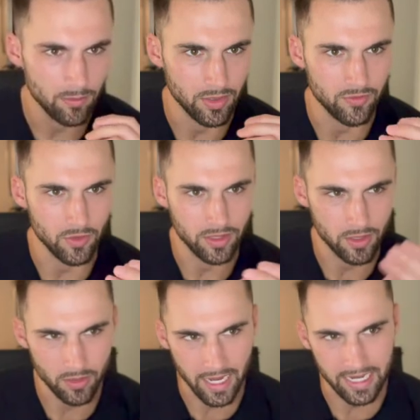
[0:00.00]
but if you like
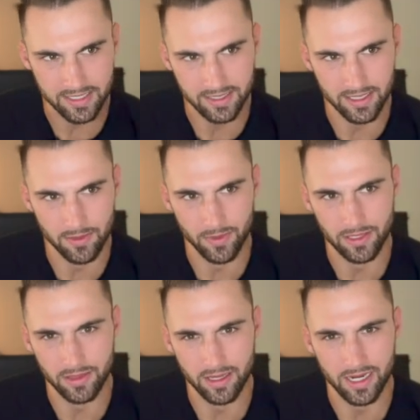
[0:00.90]
go to ask them,
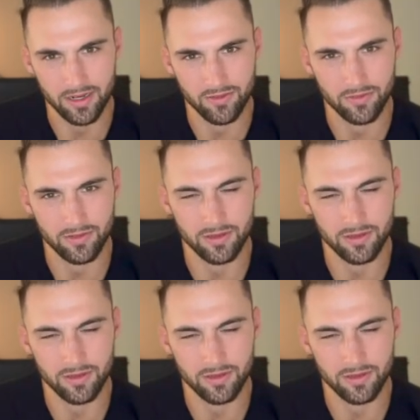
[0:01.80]
like they kind of,